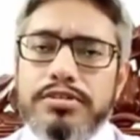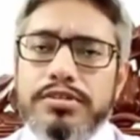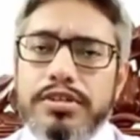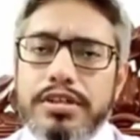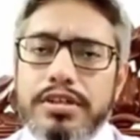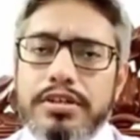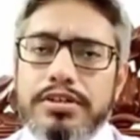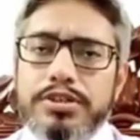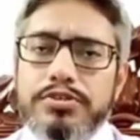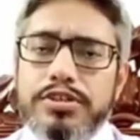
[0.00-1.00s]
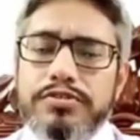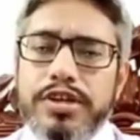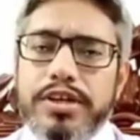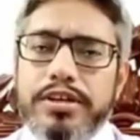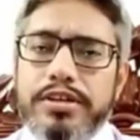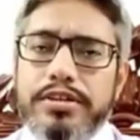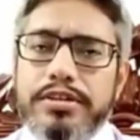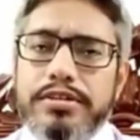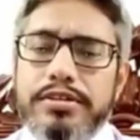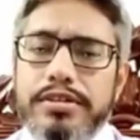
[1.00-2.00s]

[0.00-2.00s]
down, you will find